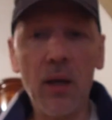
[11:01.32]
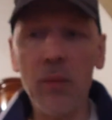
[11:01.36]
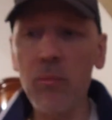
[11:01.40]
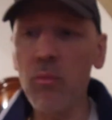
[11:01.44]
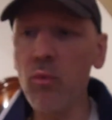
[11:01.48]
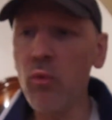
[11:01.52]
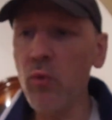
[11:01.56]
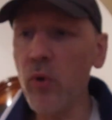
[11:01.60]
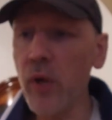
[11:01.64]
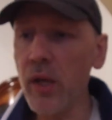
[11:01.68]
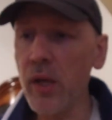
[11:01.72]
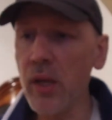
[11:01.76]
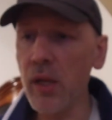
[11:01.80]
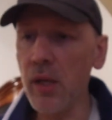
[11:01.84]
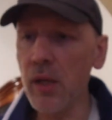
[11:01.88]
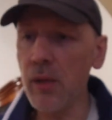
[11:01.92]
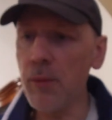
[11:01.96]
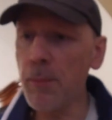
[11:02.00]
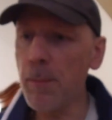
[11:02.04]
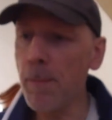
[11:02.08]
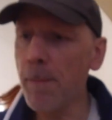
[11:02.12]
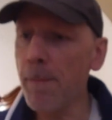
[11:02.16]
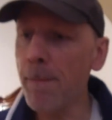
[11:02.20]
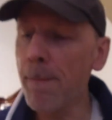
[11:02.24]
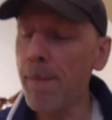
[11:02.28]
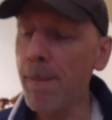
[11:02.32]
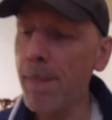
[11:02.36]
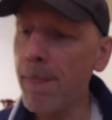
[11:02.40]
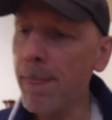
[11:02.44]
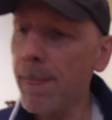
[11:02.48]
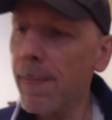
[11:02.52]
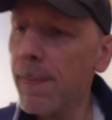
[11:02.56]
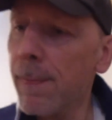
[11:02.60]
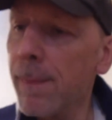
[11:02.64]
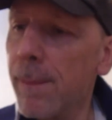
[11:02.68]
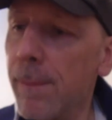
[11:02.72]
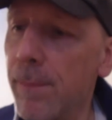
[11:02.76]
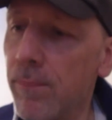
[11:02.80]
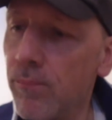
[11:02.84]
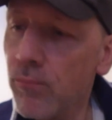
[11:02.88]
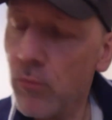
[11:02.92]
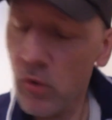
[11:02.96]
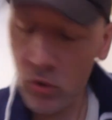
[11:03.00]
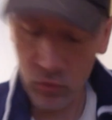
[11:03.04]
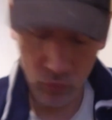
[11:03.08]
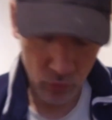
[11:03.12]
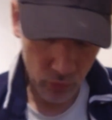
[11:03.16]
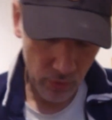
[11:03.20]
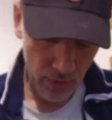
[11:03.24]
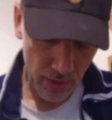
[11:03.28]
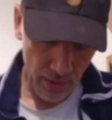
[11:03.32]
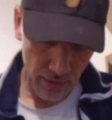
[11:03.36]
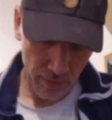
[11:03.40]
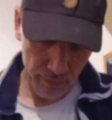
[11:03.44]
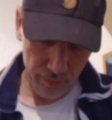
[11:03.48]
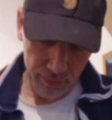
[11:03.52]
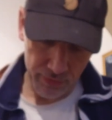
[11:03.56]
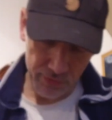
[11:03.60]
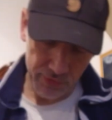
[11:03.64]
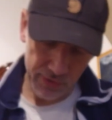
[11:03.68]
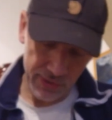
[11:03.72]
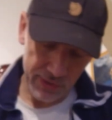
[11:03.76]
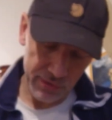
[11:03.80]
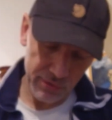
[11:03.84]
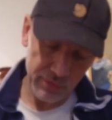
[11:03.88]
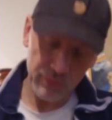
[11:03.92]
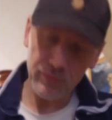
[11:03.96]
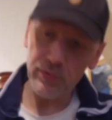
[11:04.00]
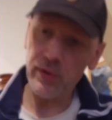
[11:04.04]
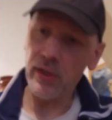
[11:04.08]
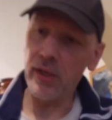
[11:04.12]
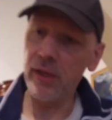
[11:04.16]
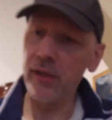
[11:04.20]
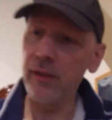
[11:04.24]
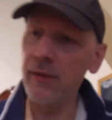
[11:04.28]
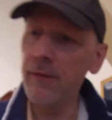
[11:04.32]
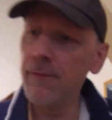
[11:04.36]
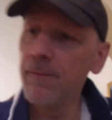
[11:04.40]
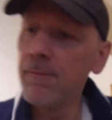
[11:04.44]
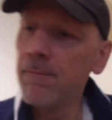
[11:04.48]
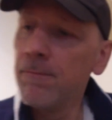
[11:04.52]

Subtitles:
I'm ready to have a test flight,